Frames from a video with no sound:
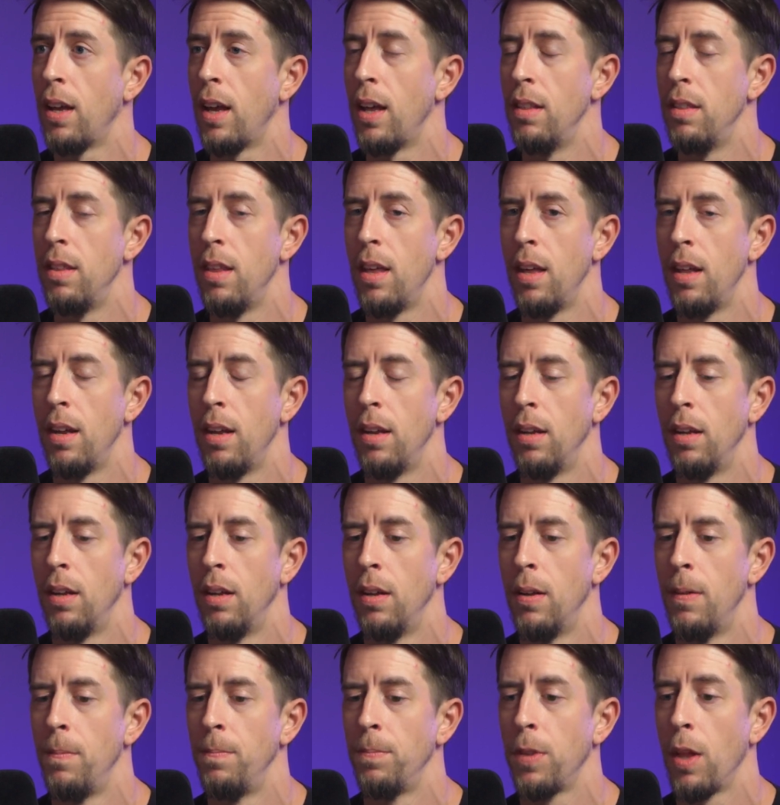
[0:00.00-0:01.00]
And then,
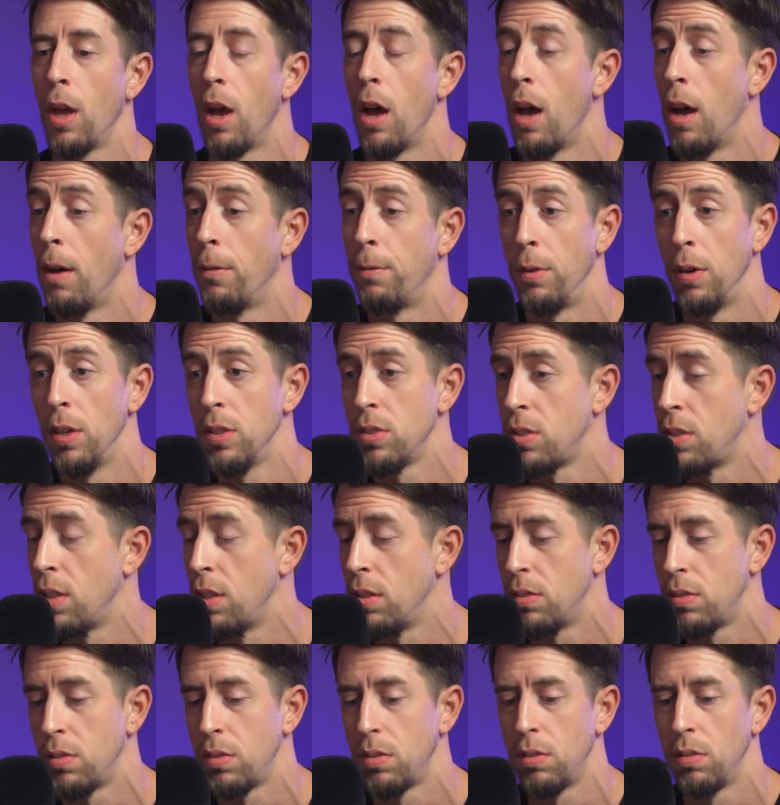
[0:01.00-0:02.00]
for
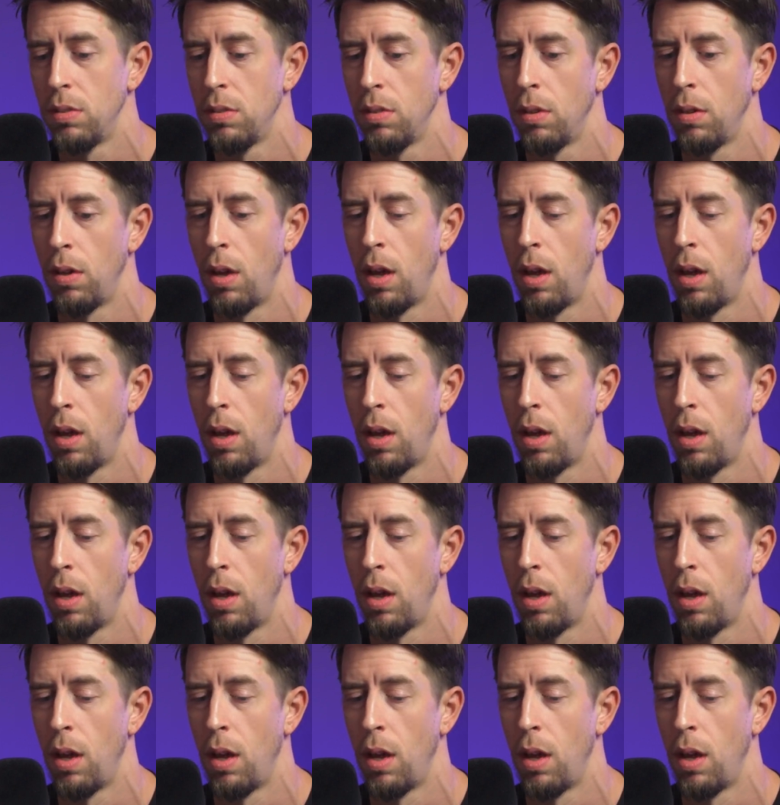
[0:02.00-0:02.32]
instance,